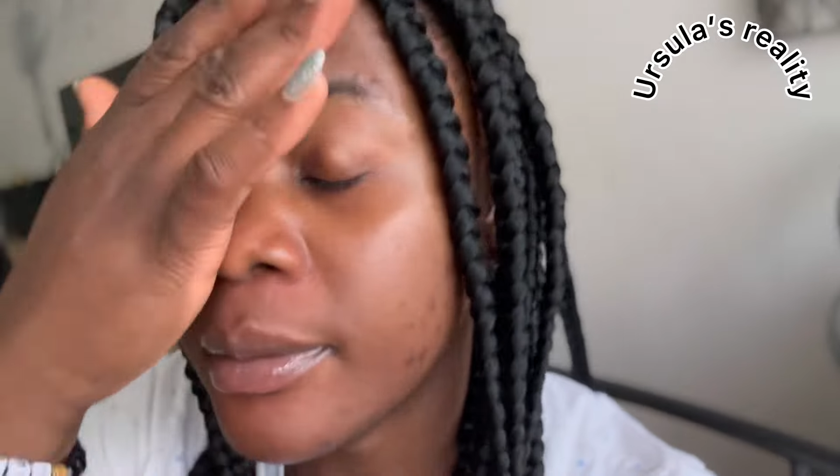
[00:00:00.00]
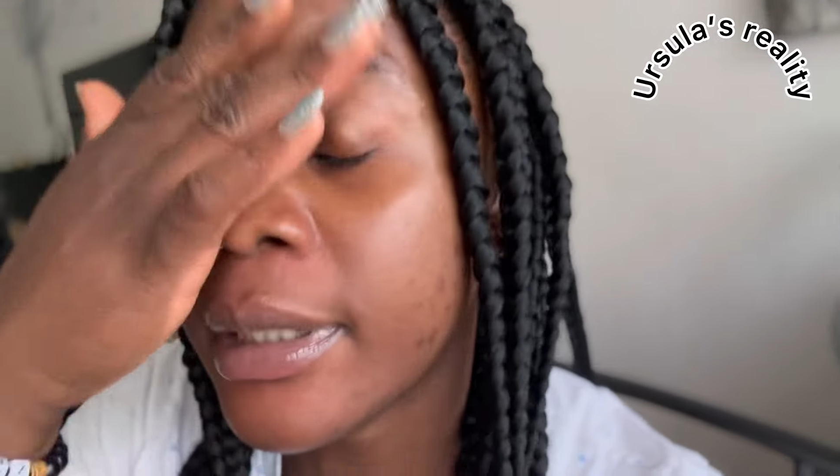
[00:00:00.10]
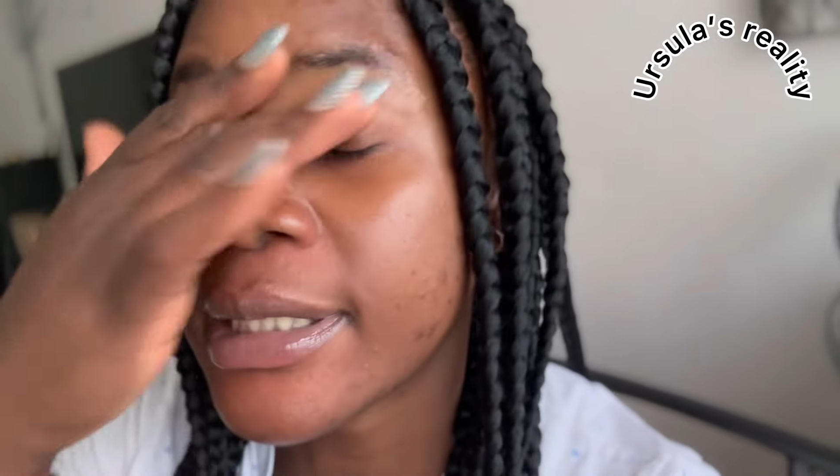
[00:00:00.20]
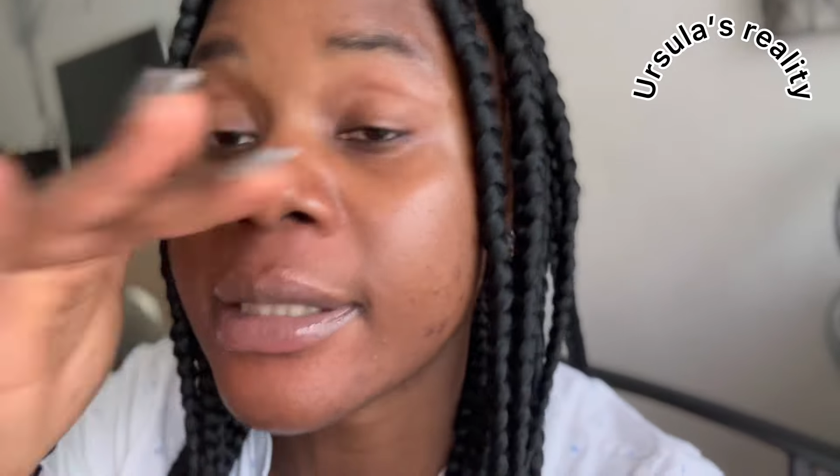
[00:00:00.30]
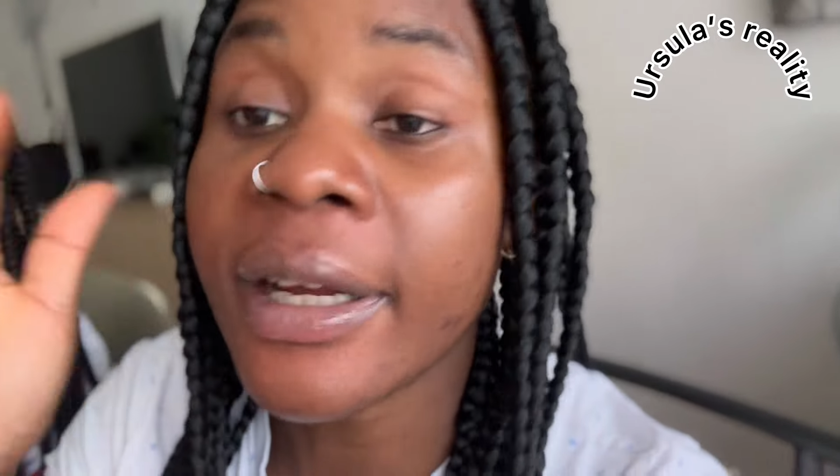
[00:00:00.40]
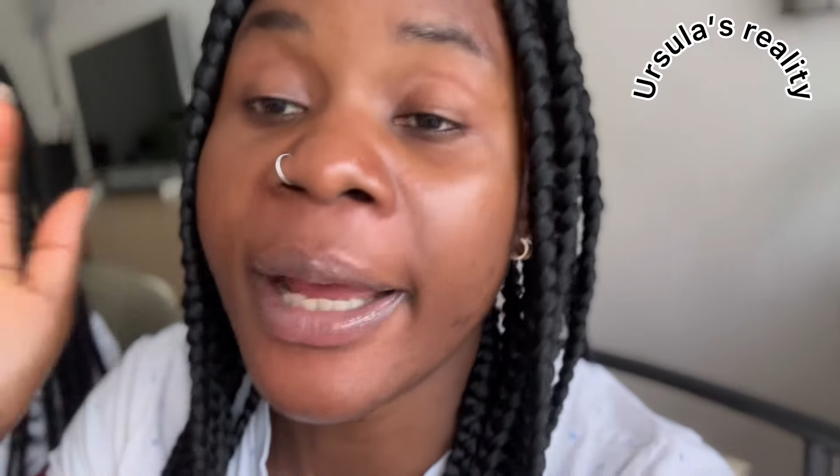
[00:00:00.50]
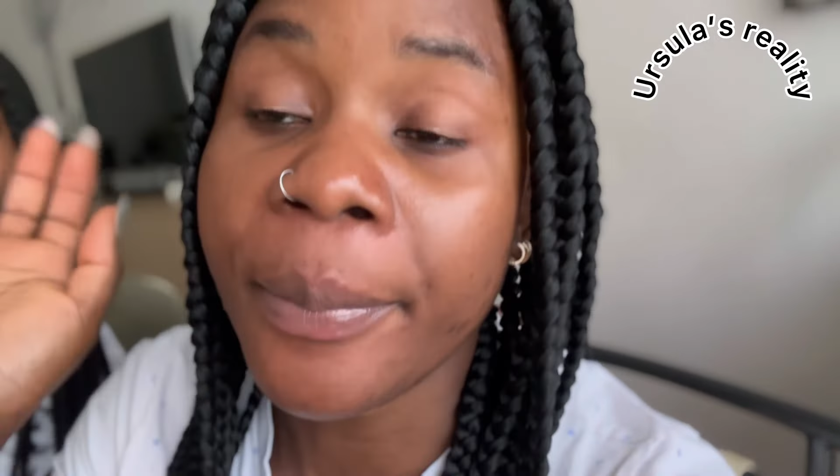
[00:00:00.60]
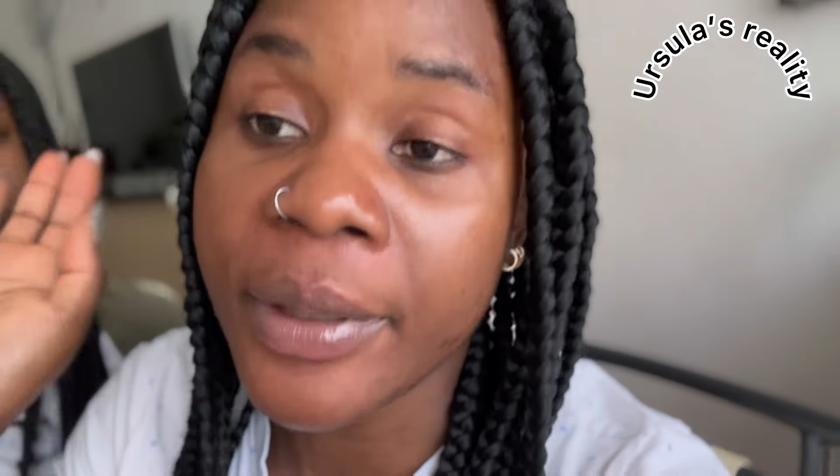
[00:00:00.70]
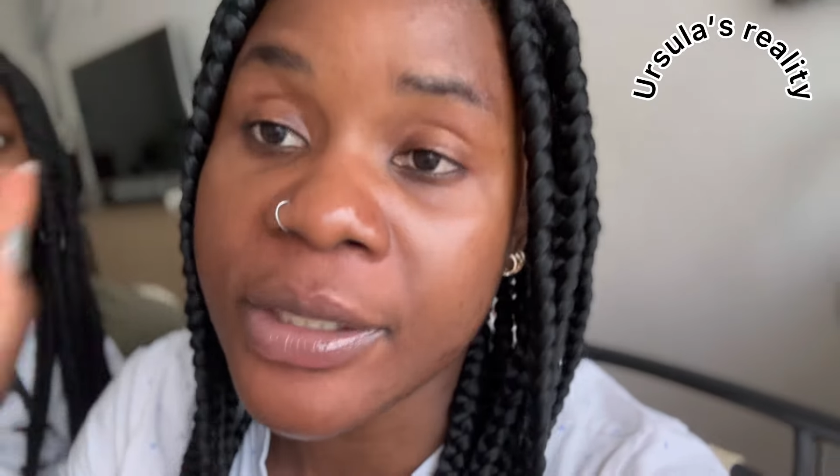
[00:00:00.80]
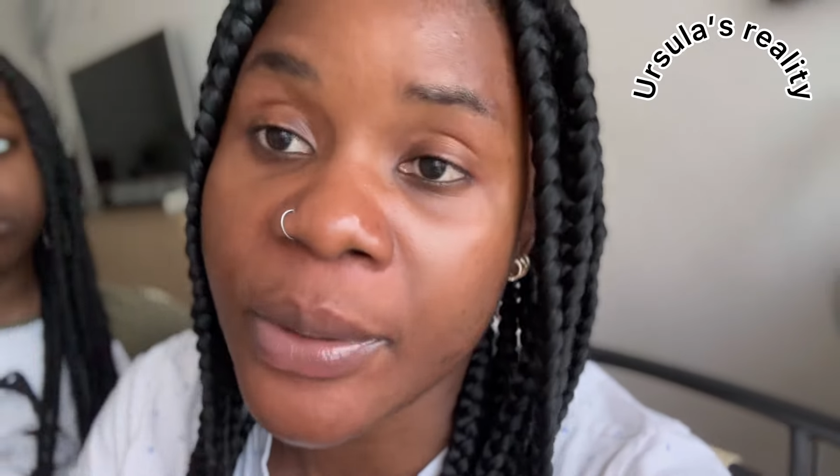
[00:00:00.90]
He's not
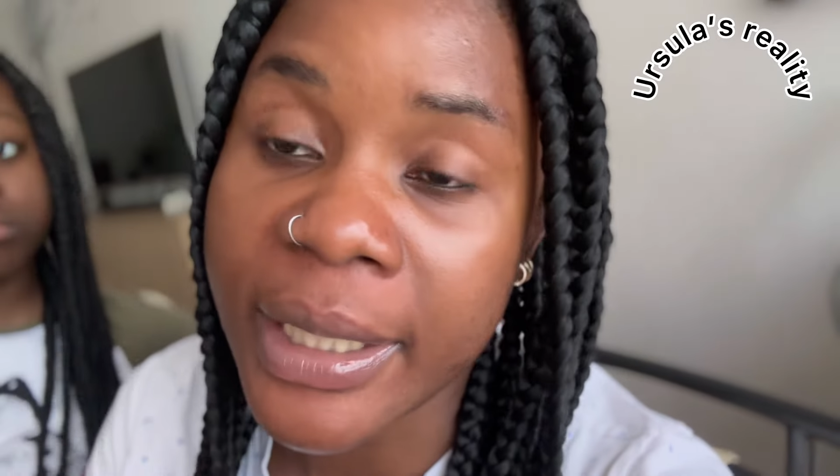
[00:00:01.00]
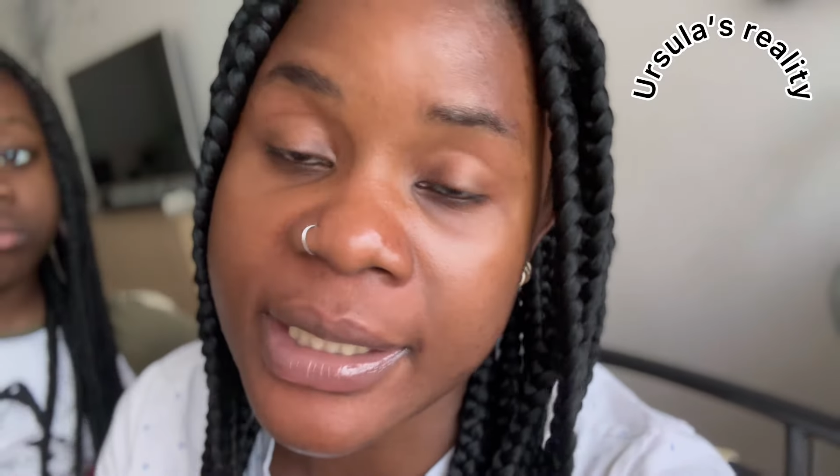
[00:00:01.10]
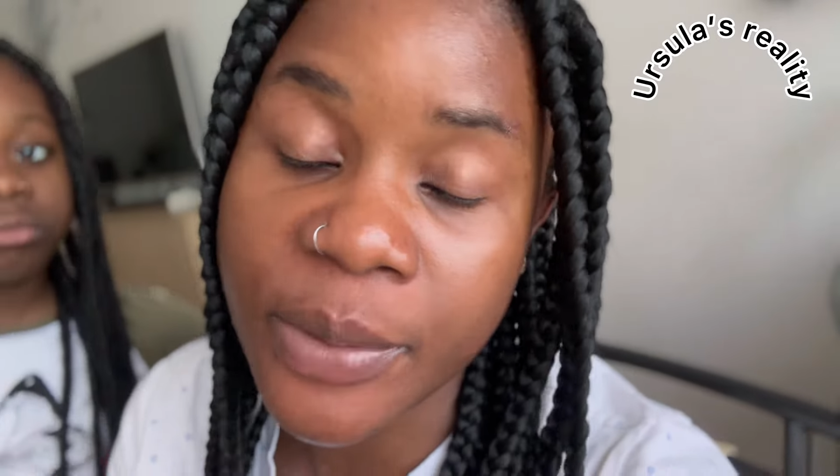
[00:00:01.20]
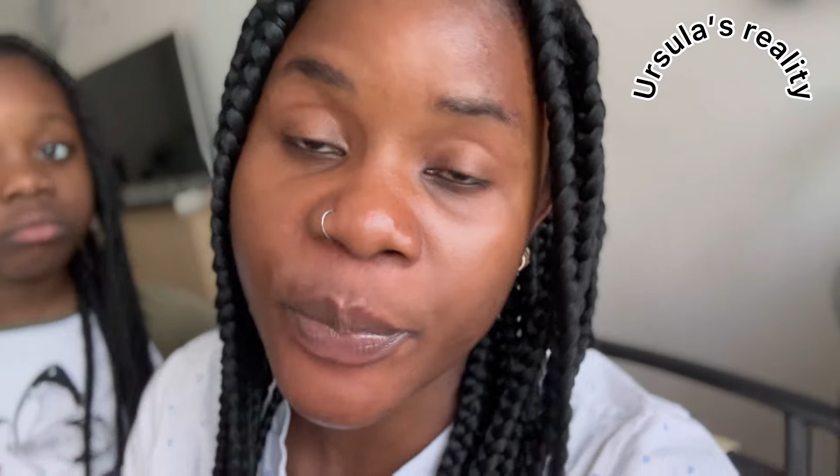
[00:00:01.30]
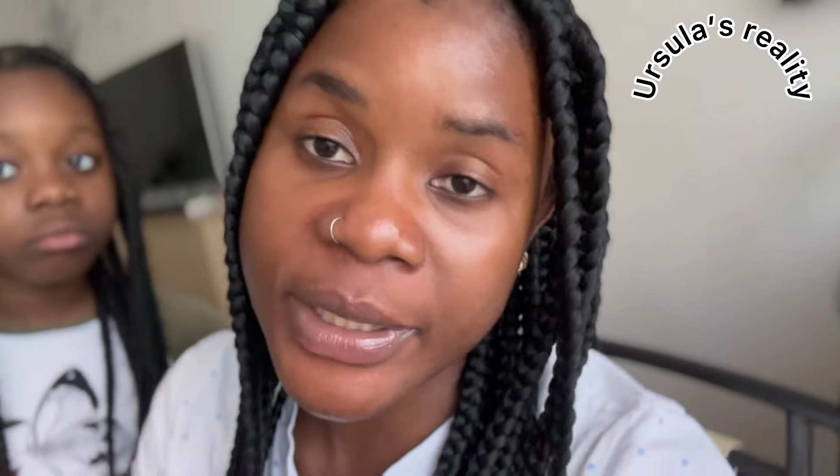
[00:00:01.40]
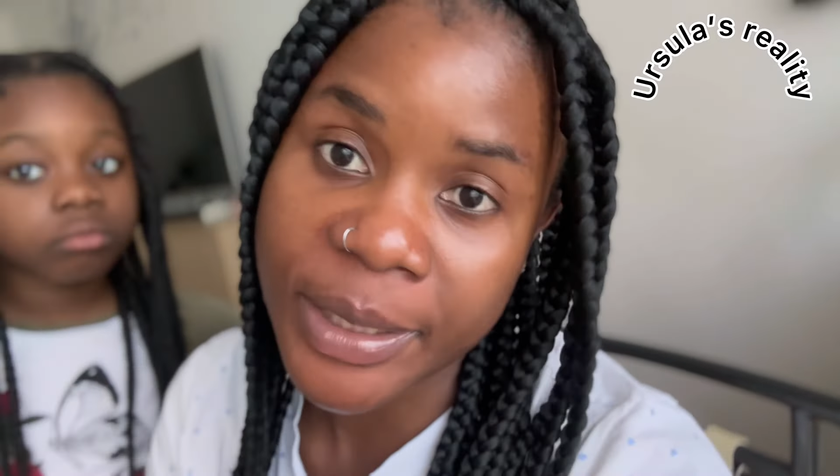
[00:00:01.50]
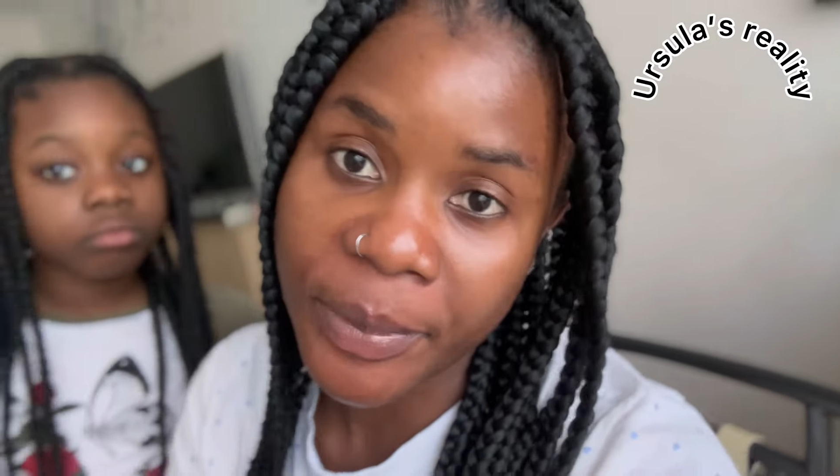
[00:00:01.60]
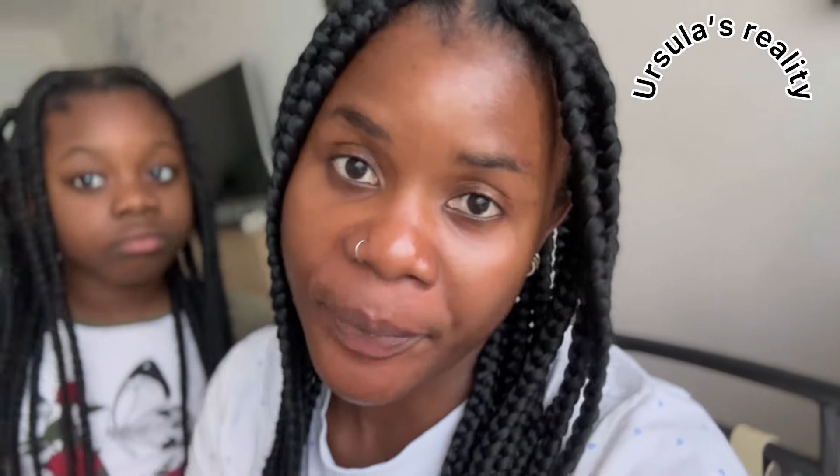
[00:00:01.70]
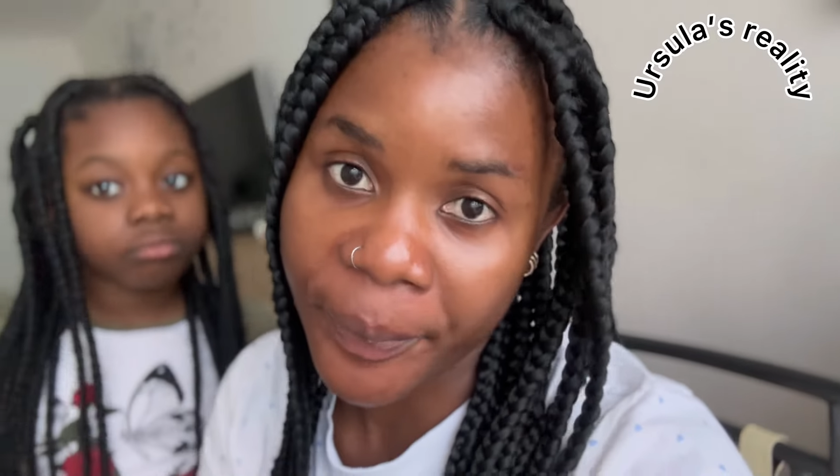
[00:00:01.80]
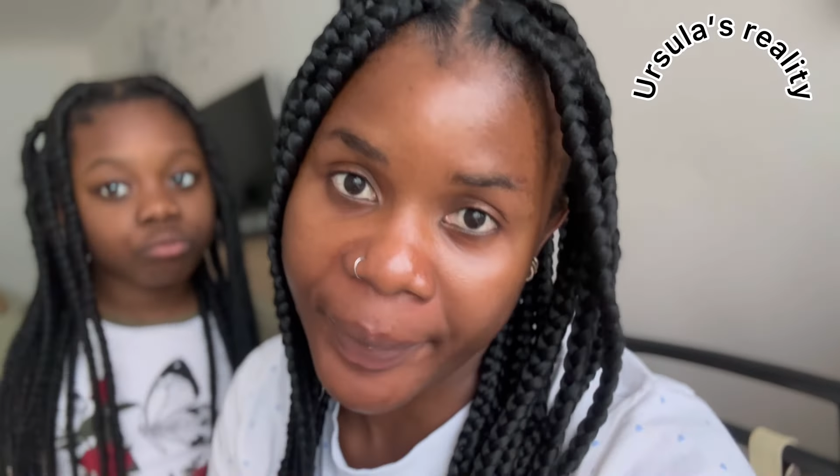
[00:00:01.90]
happy, so I need to put him
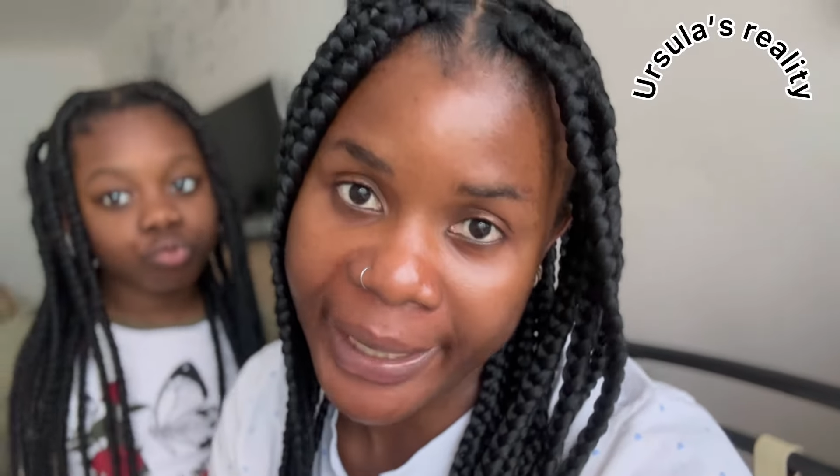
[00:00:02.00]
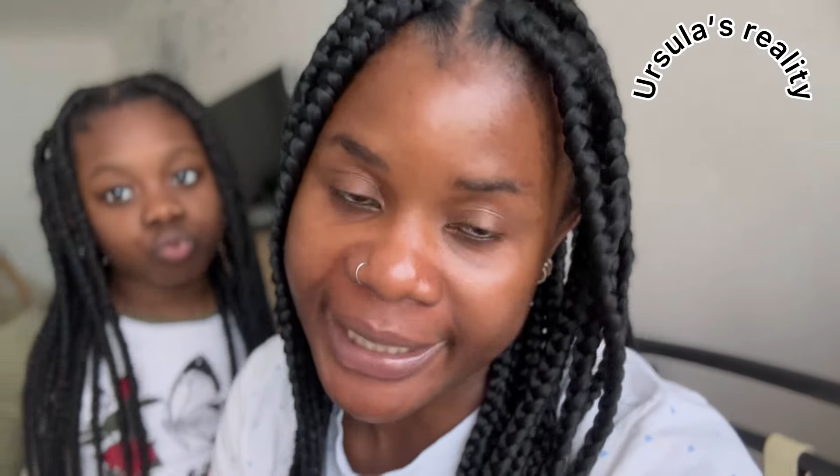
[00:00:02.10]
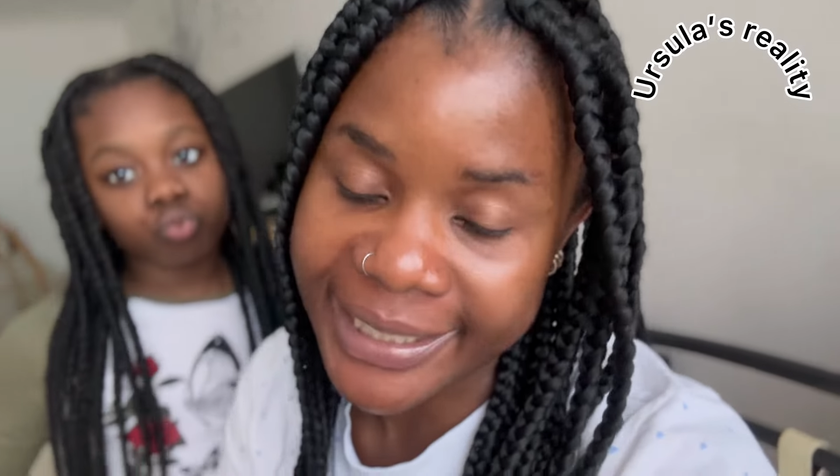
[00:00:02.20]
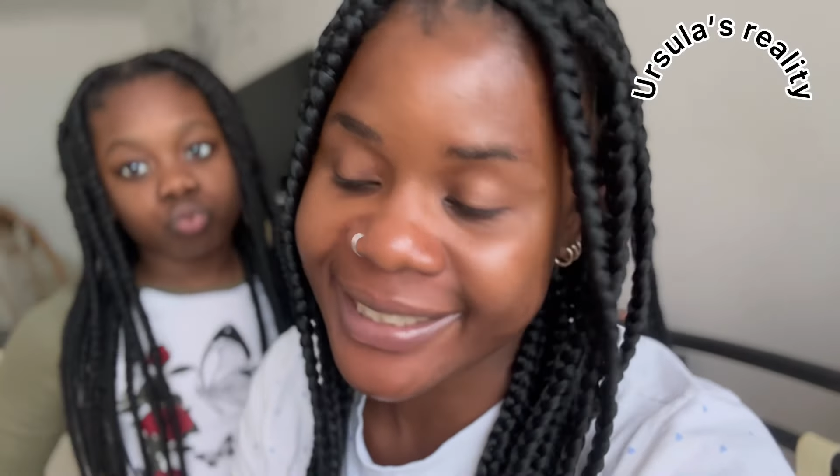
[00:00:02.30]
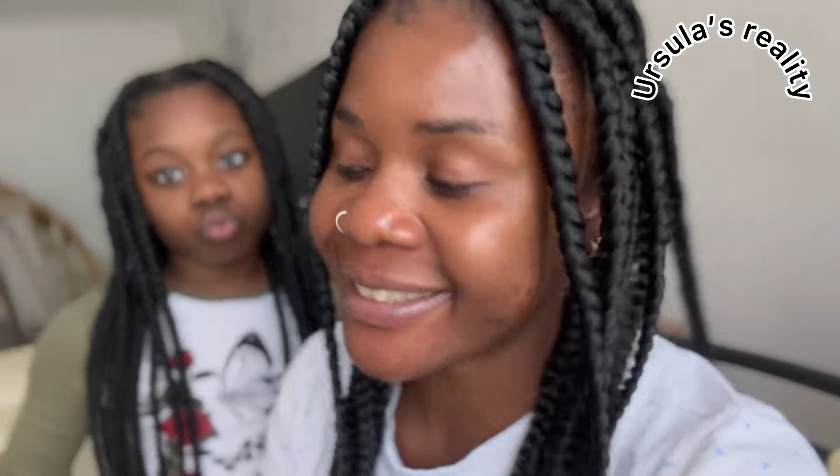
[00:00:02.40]
in bed.